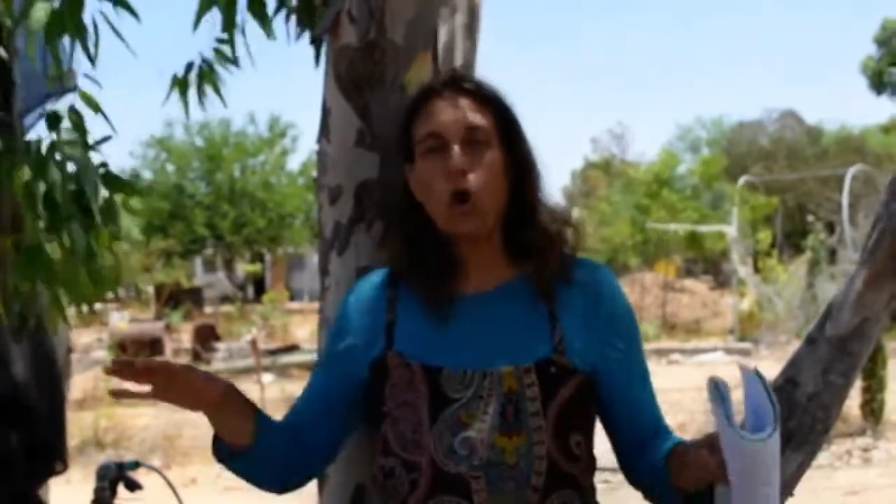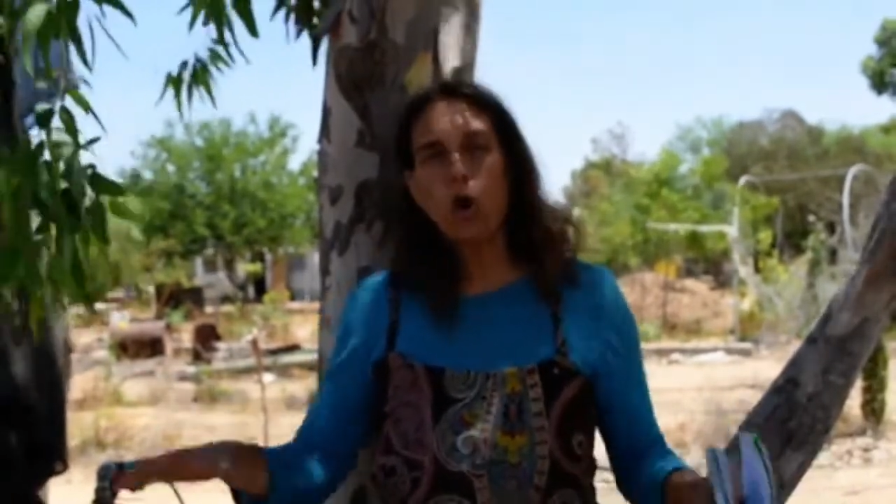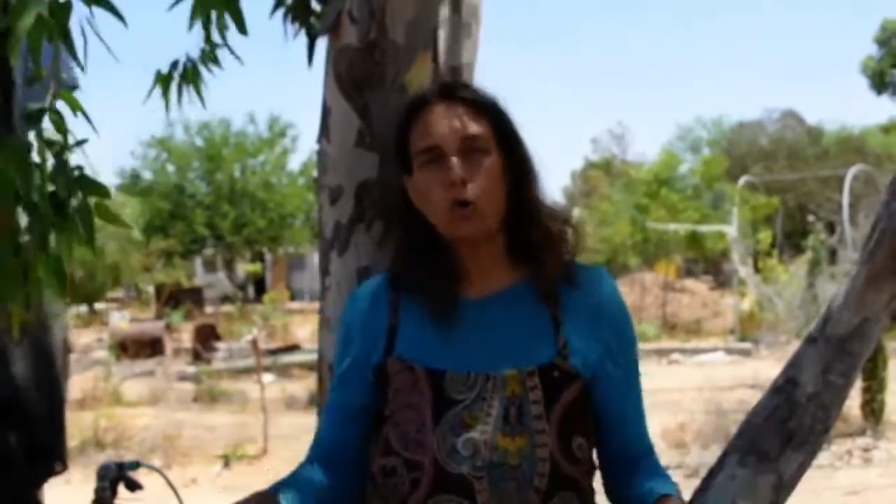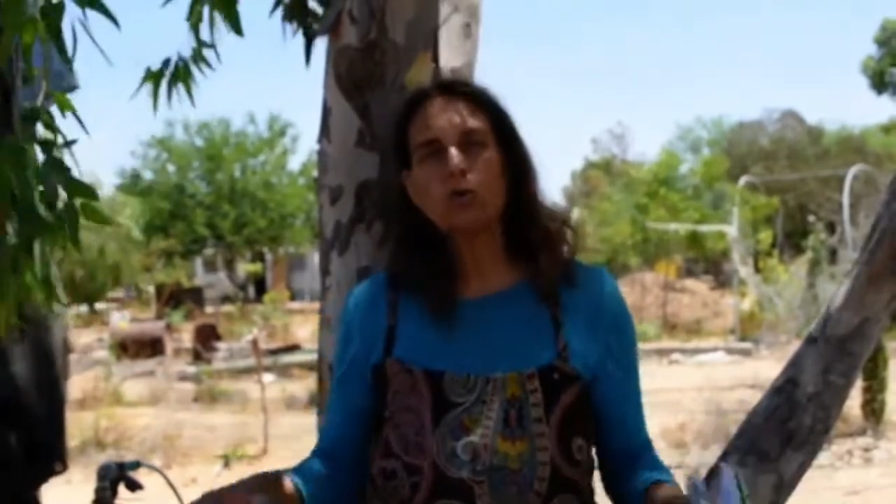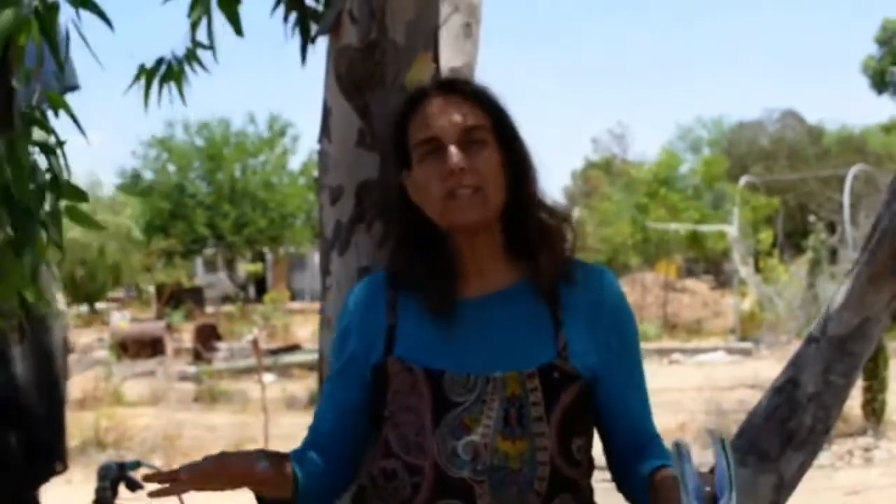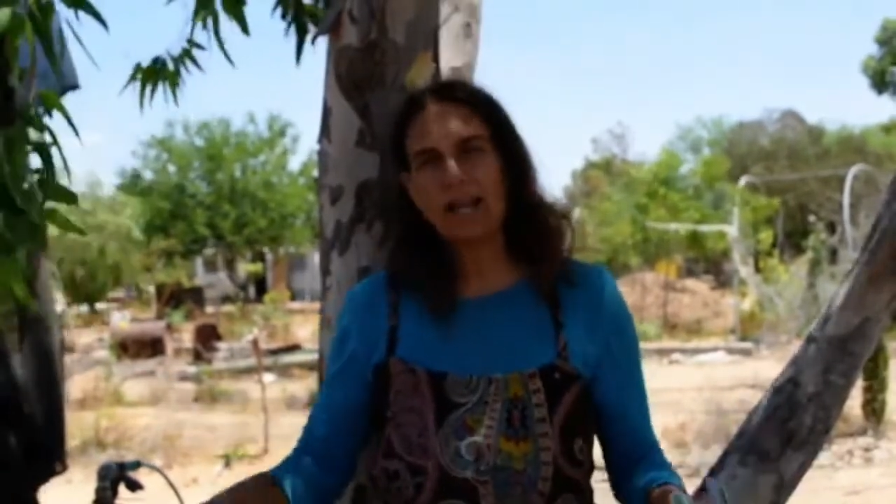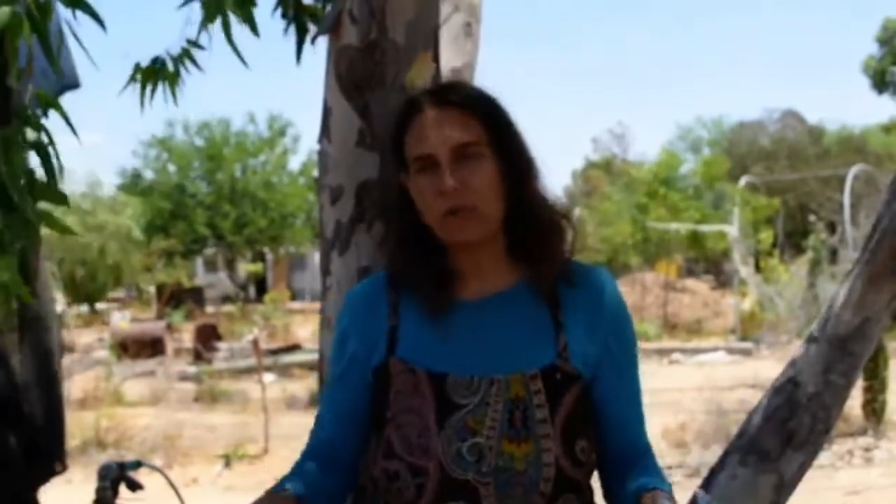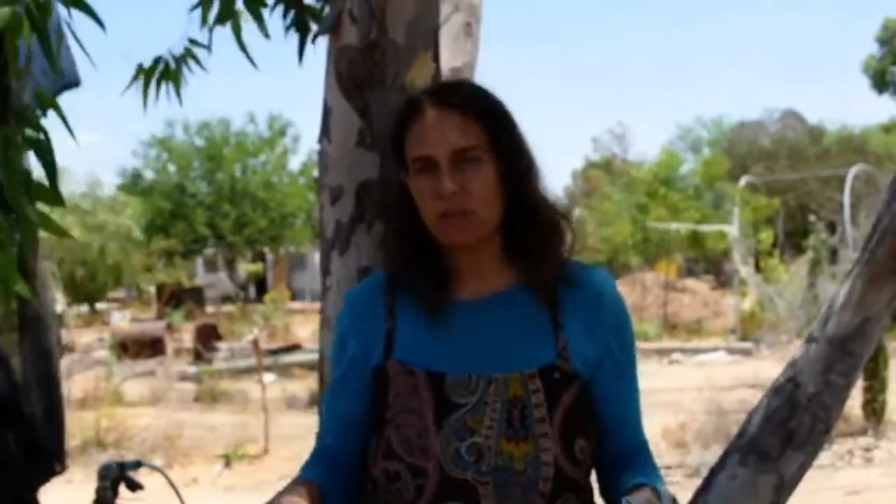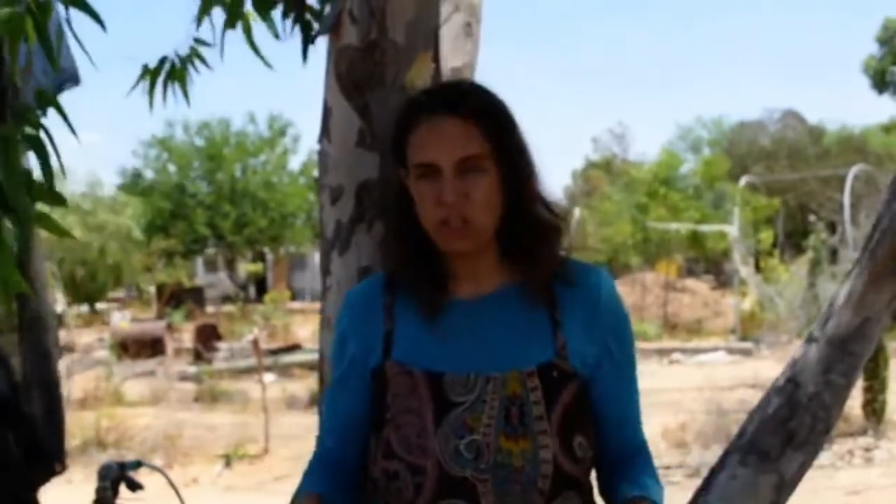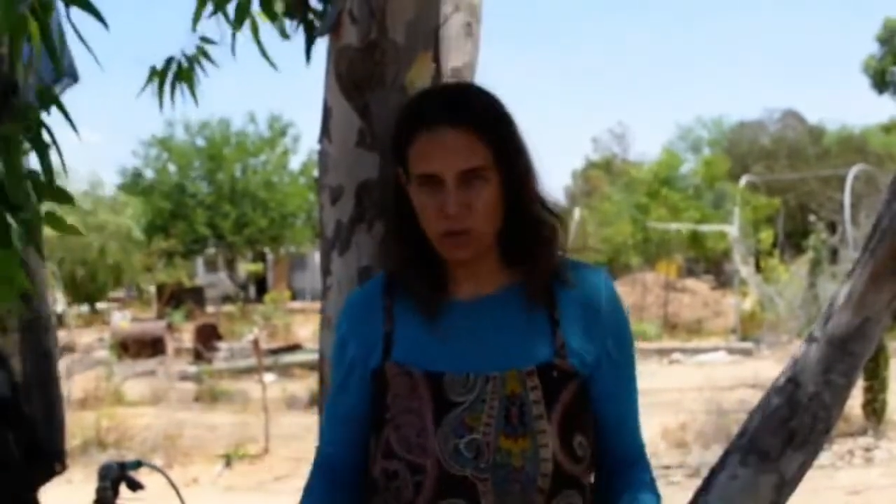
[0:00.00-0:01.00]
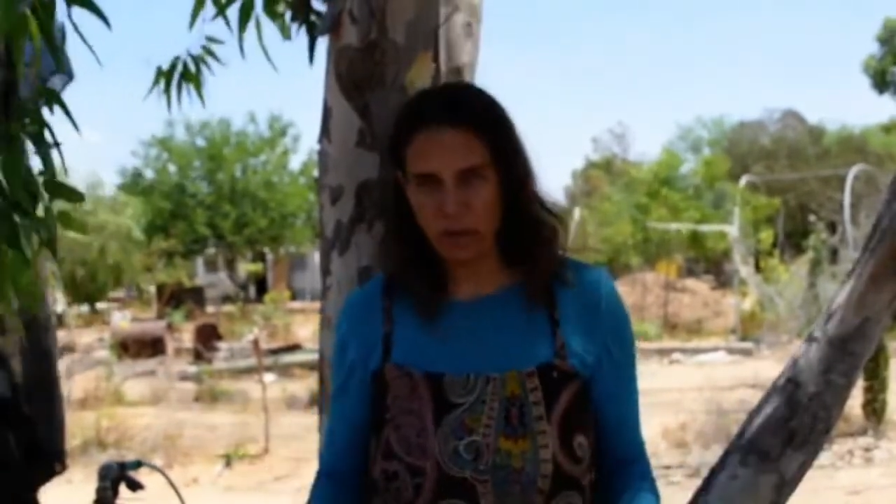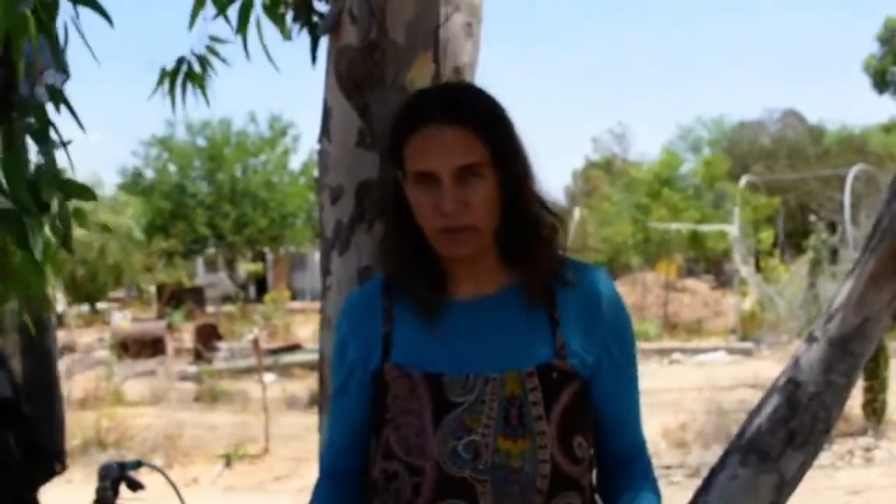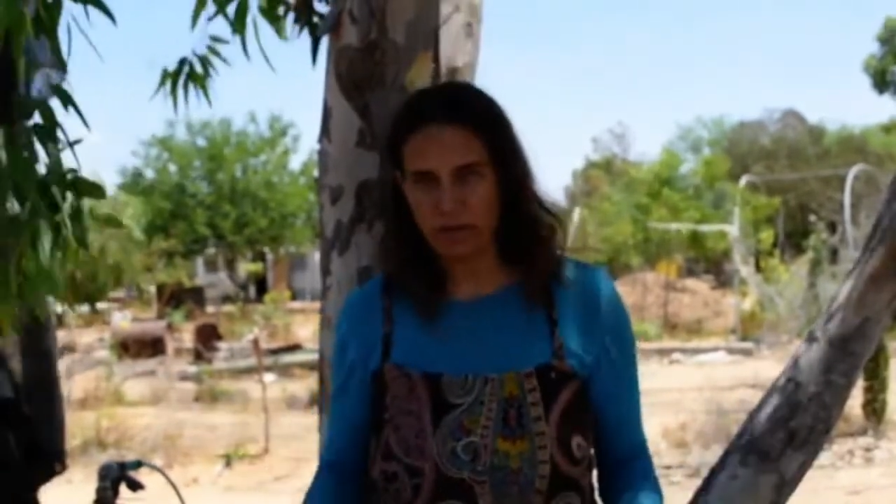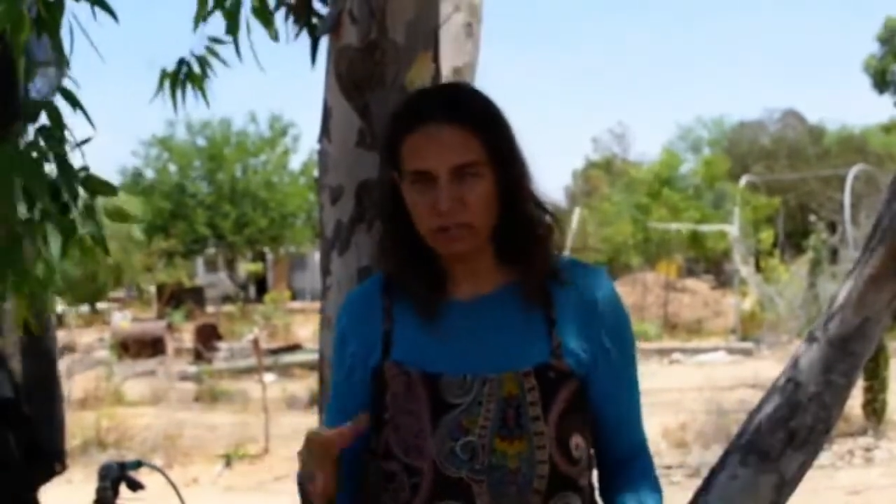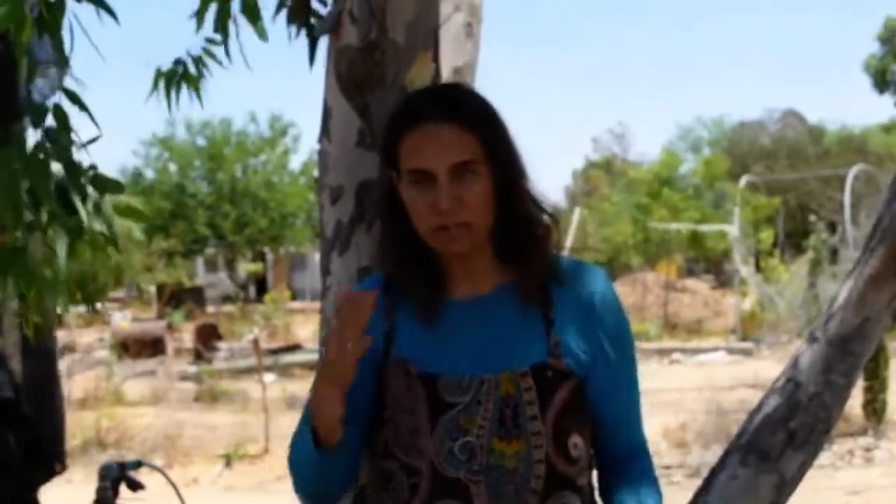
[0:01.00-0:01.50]
to hold down the
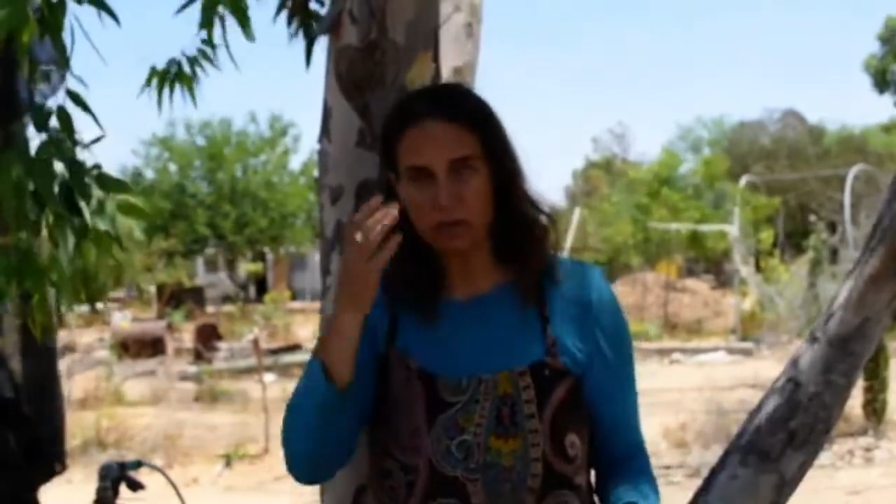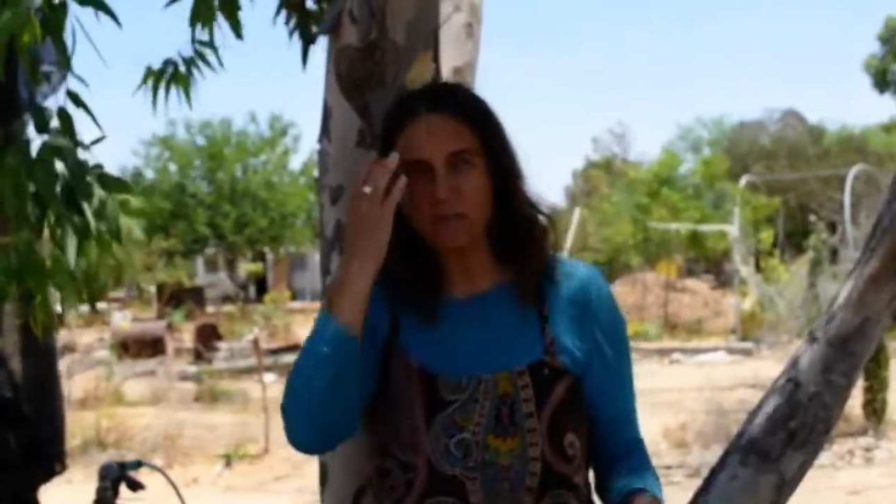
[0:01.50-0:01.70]
soil.